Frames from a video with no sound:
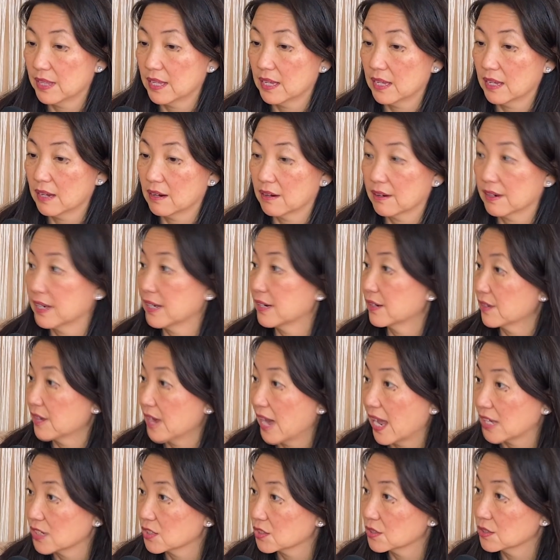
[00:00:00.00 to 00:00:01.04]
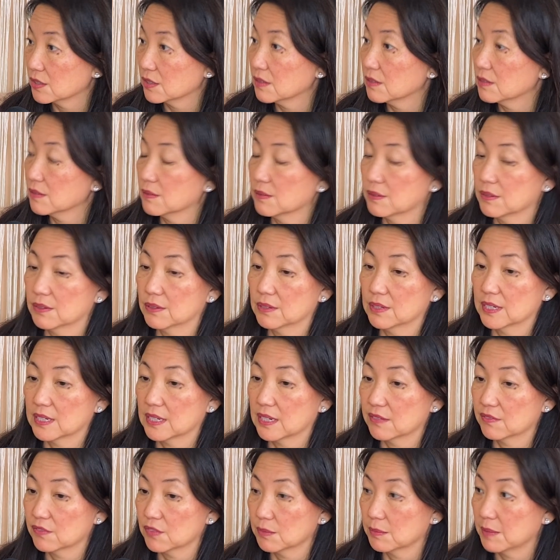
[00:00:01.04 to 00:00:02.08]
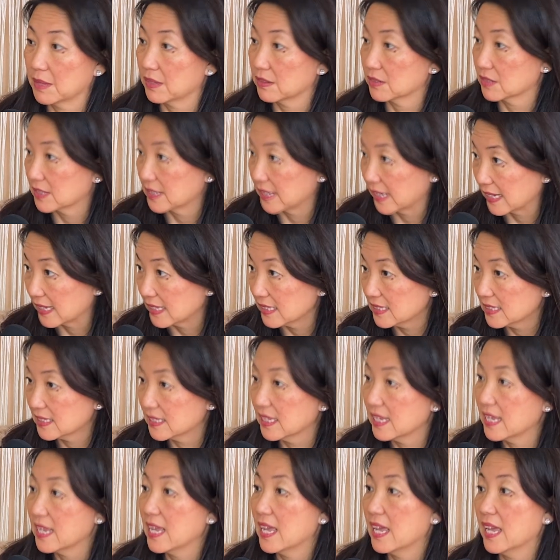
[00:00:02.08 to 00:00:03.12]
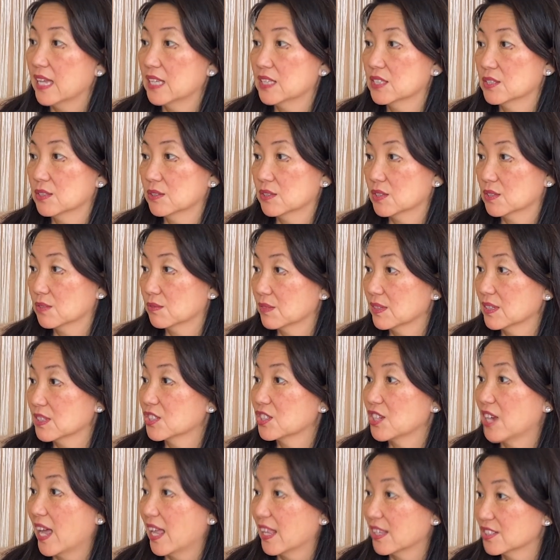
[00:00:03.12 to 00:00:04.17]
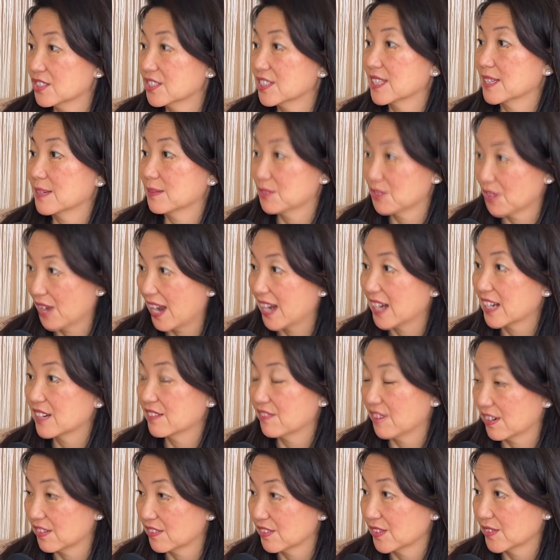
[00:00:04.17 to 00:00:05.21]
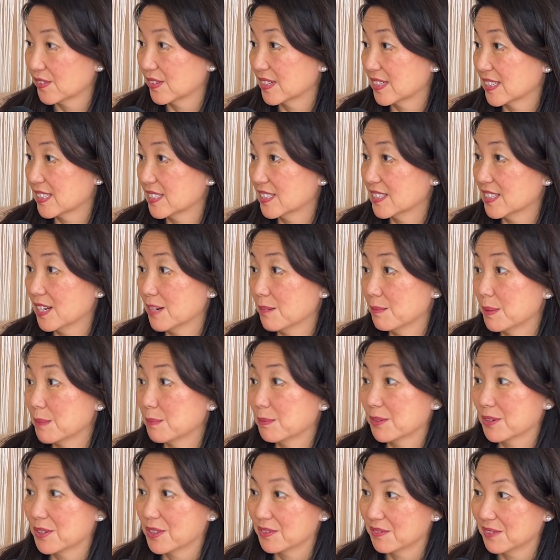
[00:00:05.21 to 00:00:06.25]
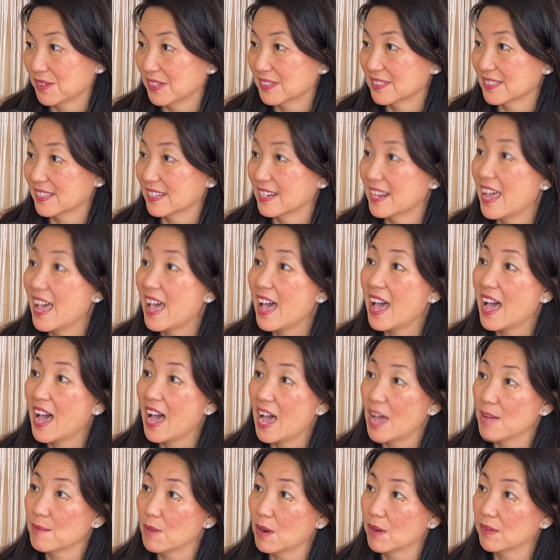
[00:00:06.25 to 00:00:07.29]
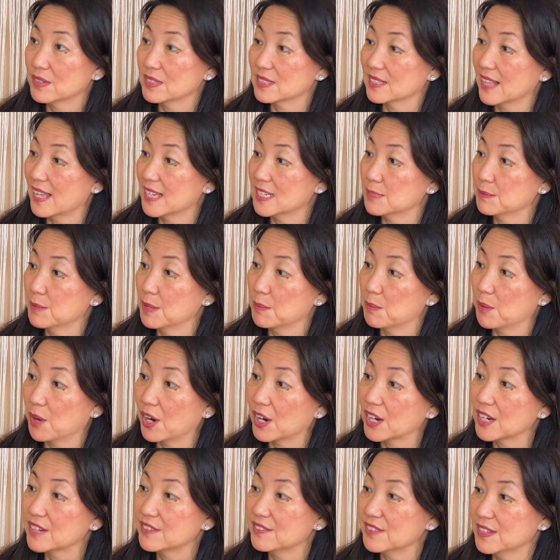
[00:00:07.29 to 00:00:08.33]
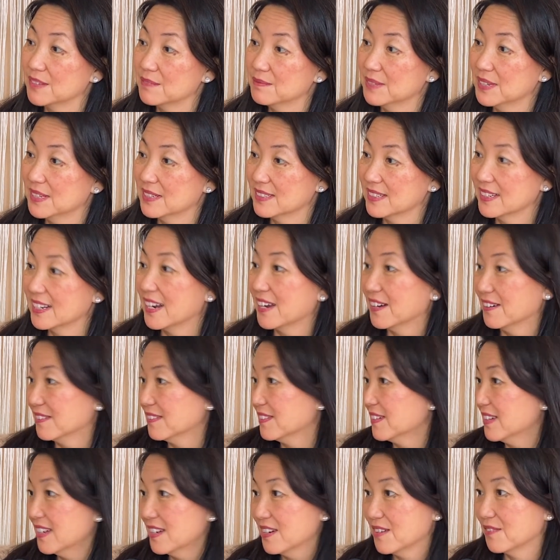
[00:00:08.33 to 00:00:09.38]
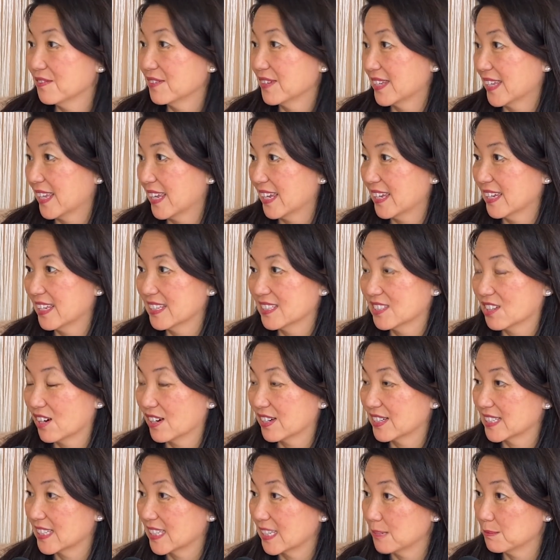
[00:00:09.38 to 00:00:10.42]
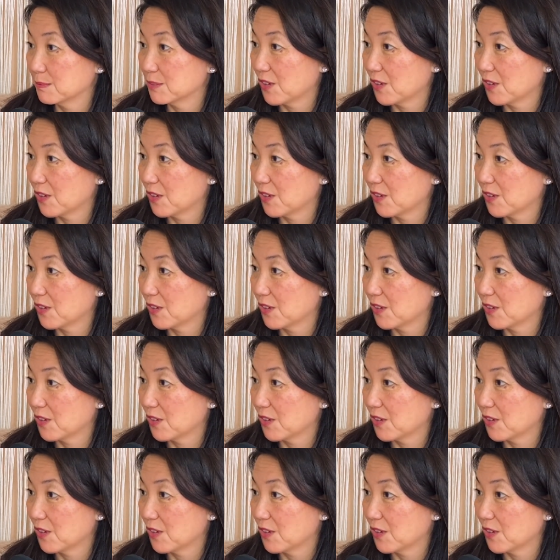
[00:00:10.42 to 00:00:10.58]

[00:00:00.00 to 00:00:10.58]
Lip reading: They are international or they come from other states. And so it's a real challenge to keep track of everyone because, people are thrilled and I'm always glad to be a part of it. But, it's hard to keep